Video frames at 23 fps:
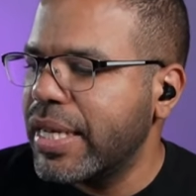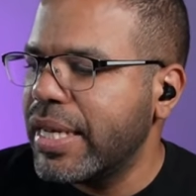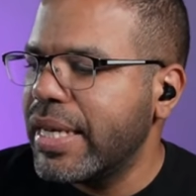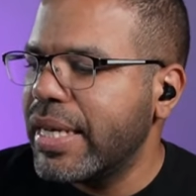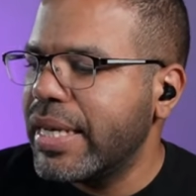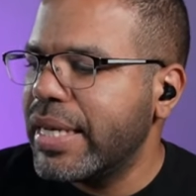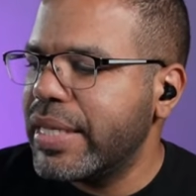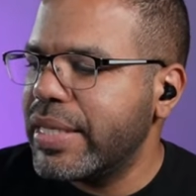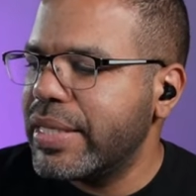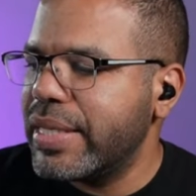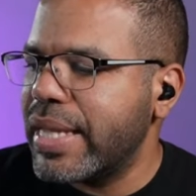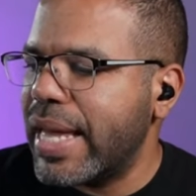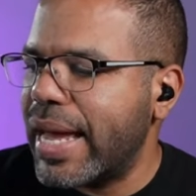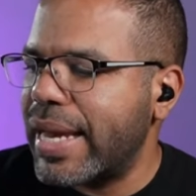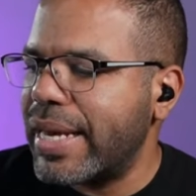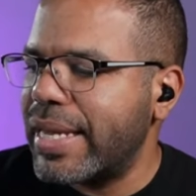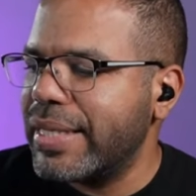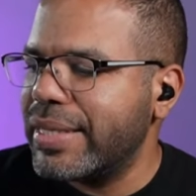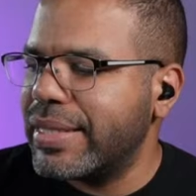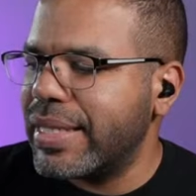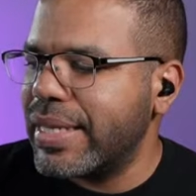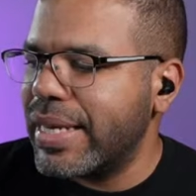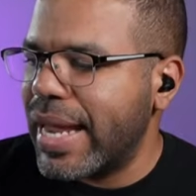is that
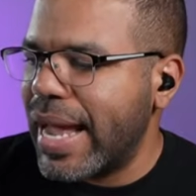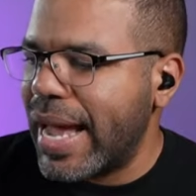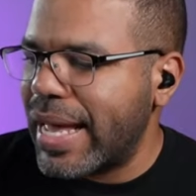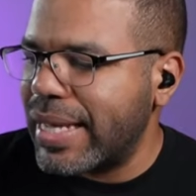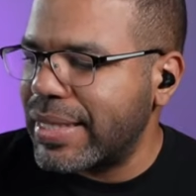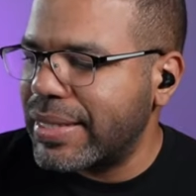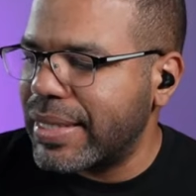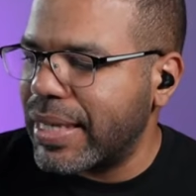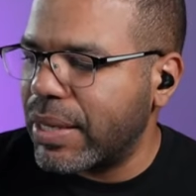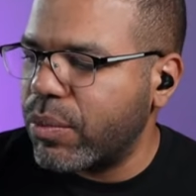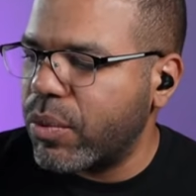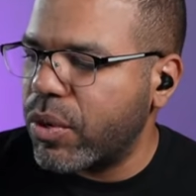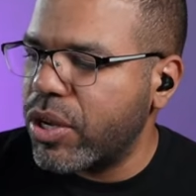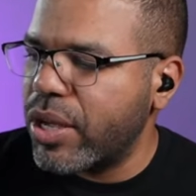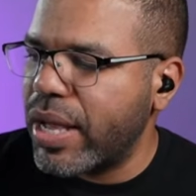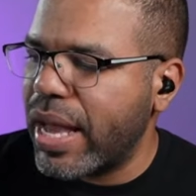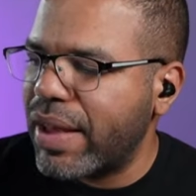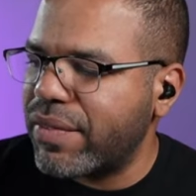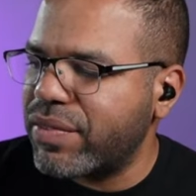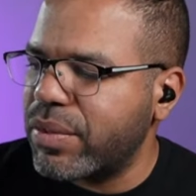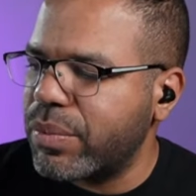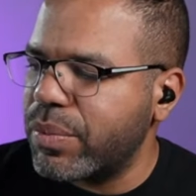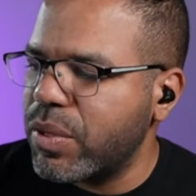it's an asset where you
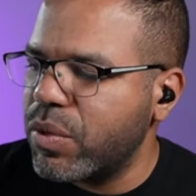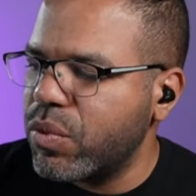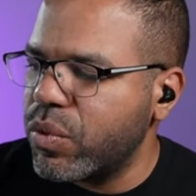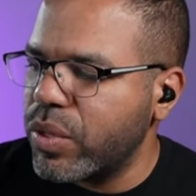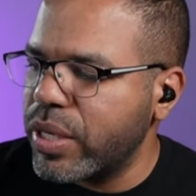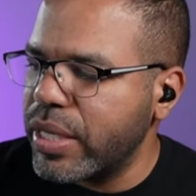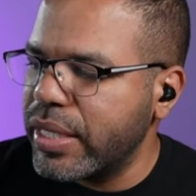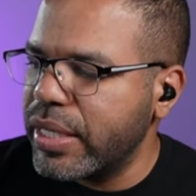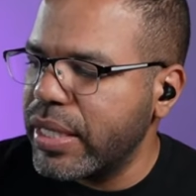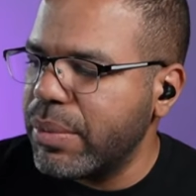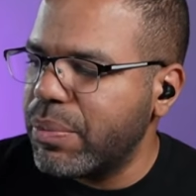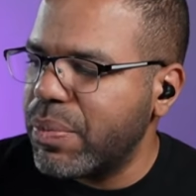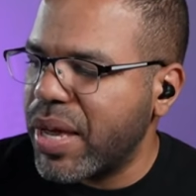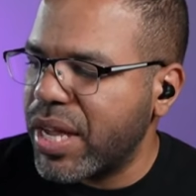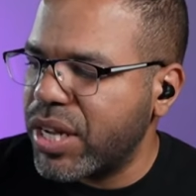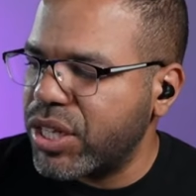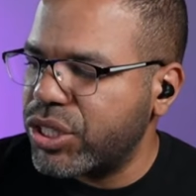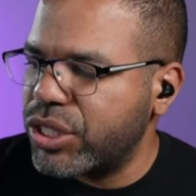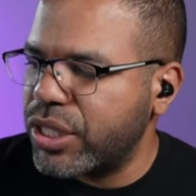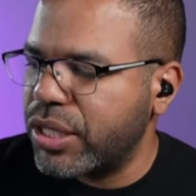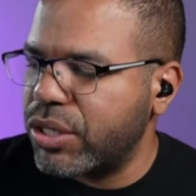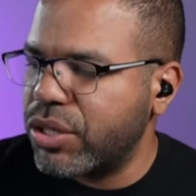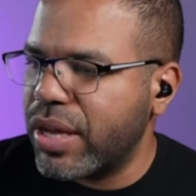have to be really
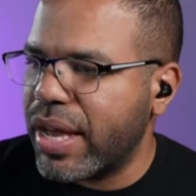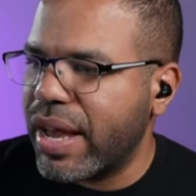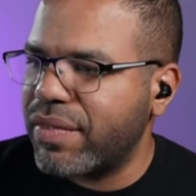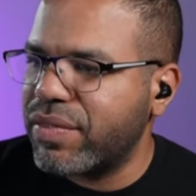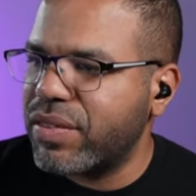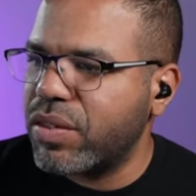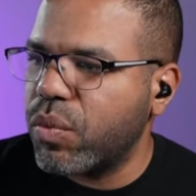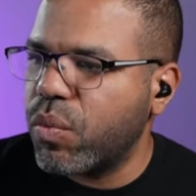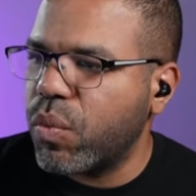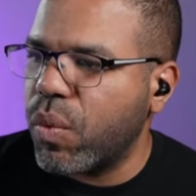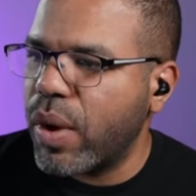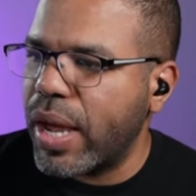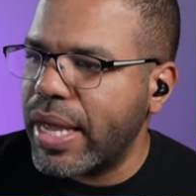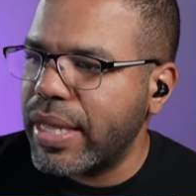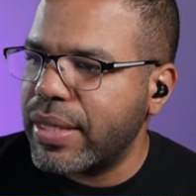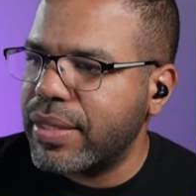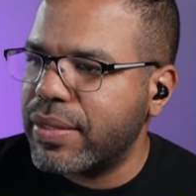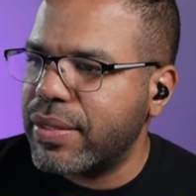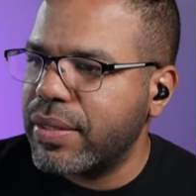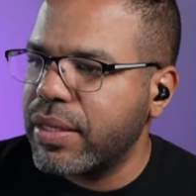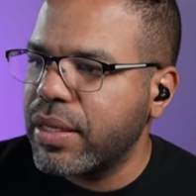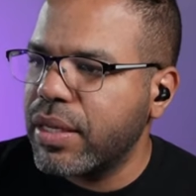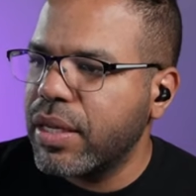patient. You have to
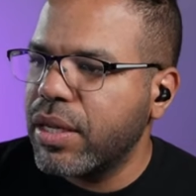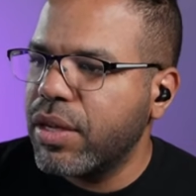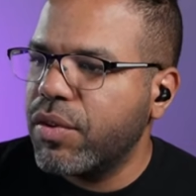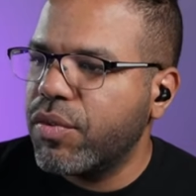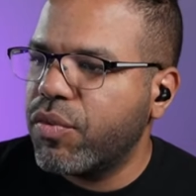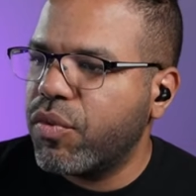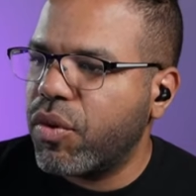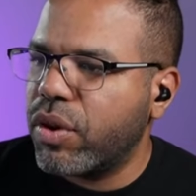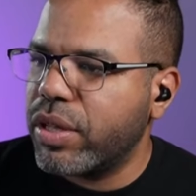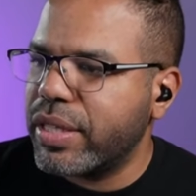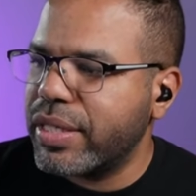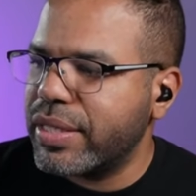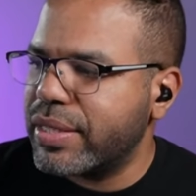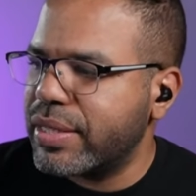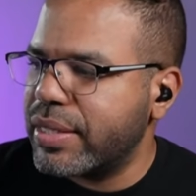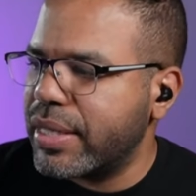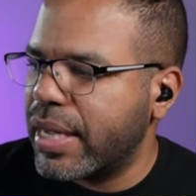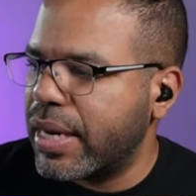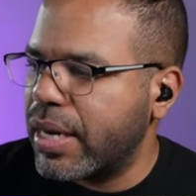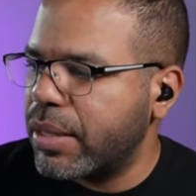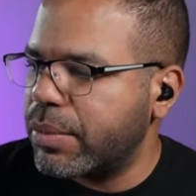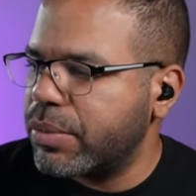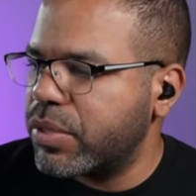wait for the
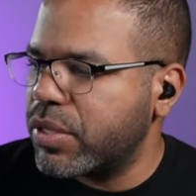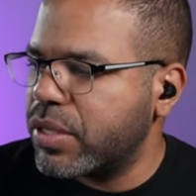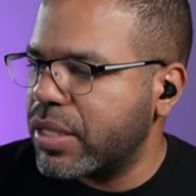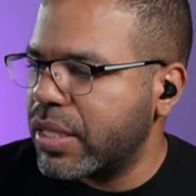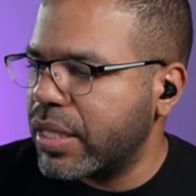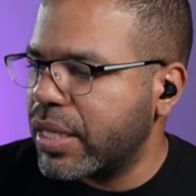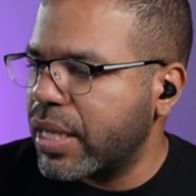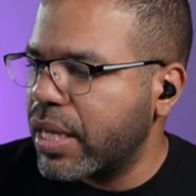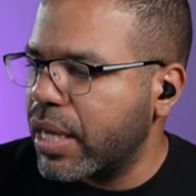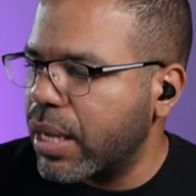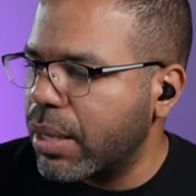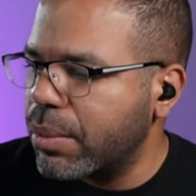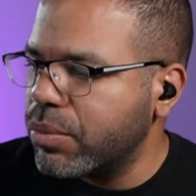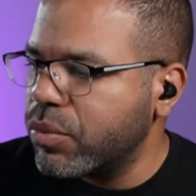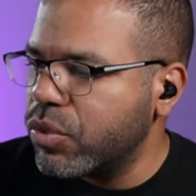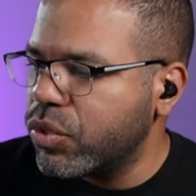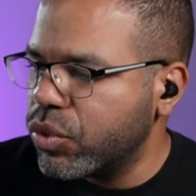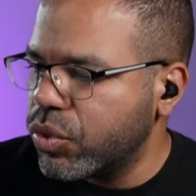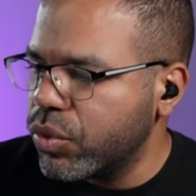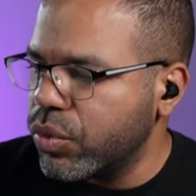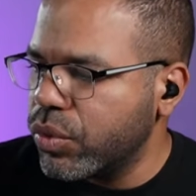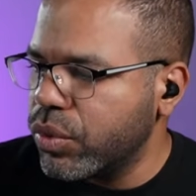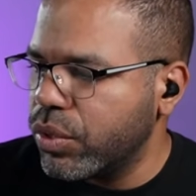setups to come
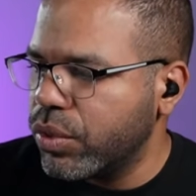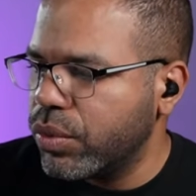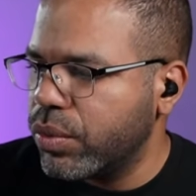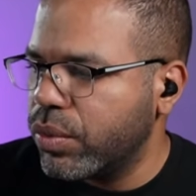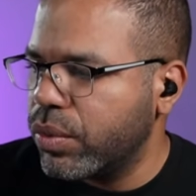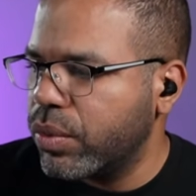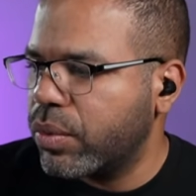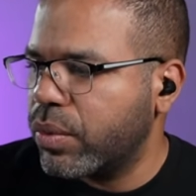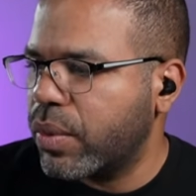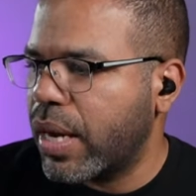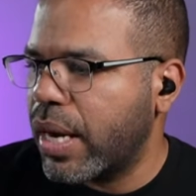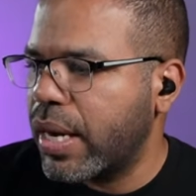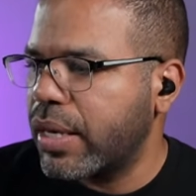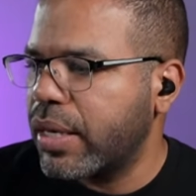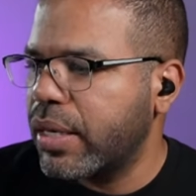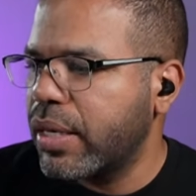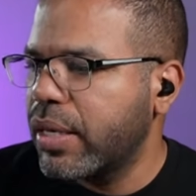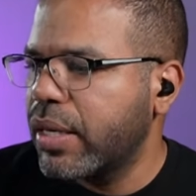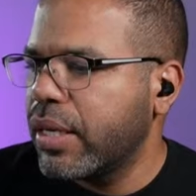to you, right?